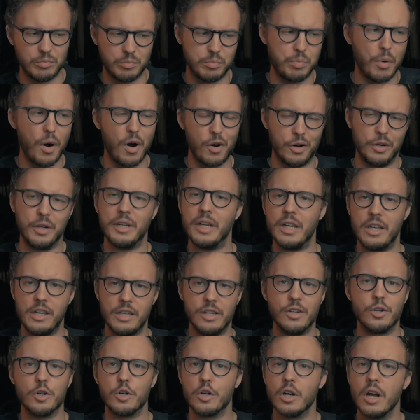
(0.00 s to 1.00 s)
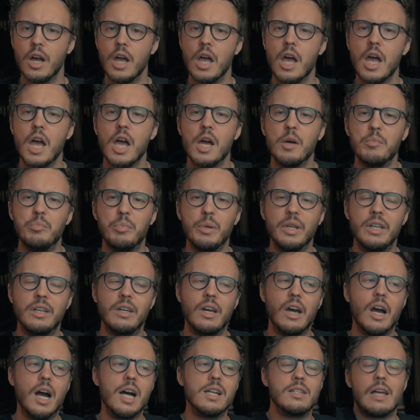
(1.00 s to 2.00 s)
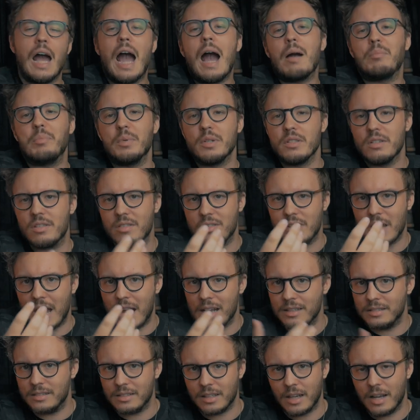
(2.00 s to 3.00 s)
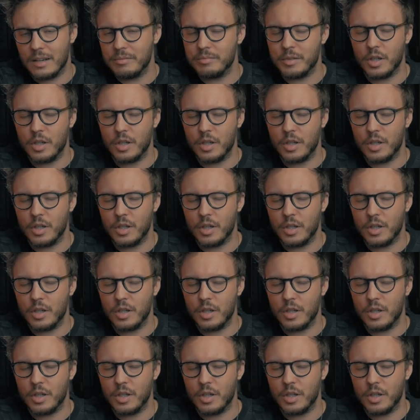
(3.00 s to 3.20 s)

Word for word: party here, because happens that, uh,